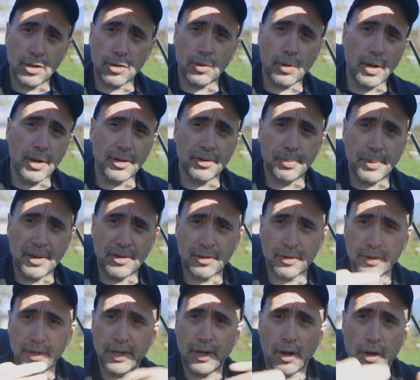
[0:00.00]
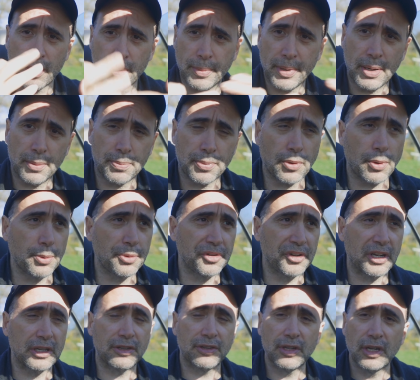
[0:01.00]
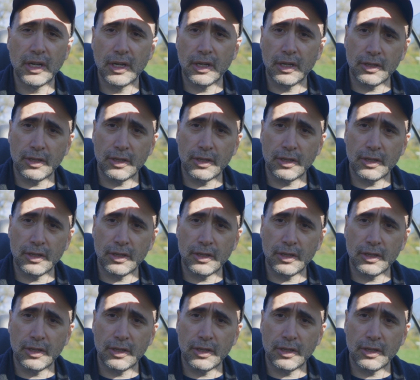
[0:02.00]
A cron is basically an automated process.